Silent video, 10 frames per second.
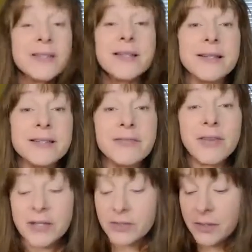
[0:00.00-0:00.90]
a sinus
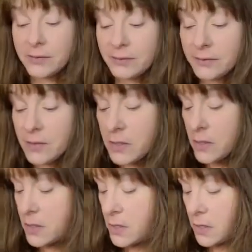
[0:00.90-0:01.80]
infection.
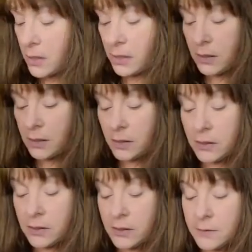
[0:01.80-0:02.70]

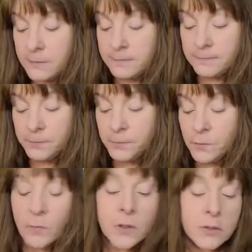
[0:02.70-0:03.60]
And
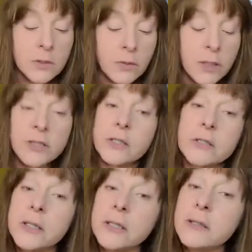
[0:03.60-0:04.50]
so I
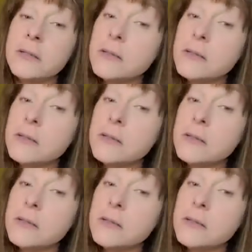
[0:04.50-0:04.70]
just need